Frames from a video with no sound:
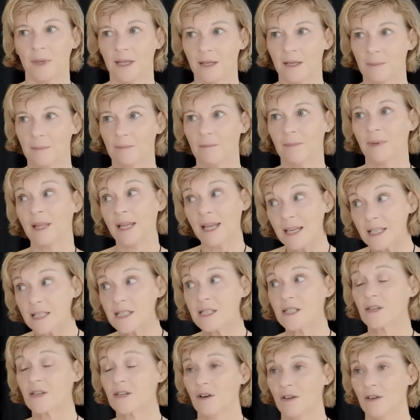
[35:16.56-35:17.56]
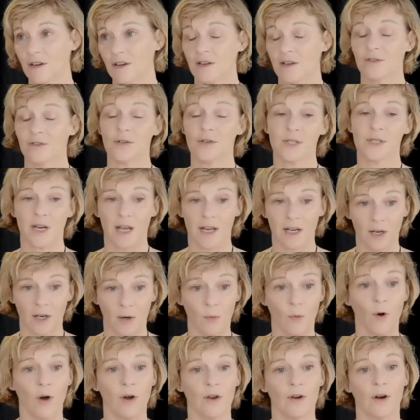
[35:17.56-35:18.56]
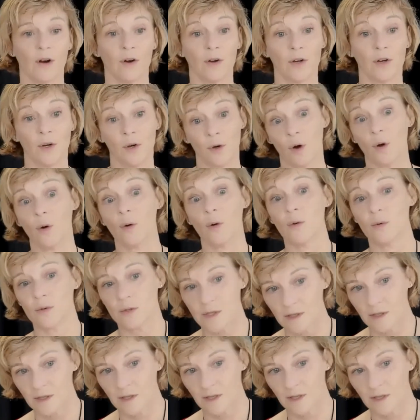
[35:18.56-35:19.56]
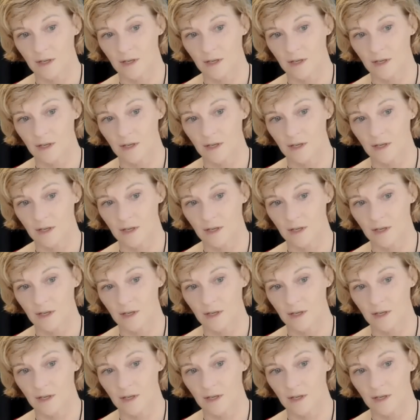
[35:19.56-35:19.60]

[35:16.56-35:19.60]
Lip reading: placed on understanding what are your goals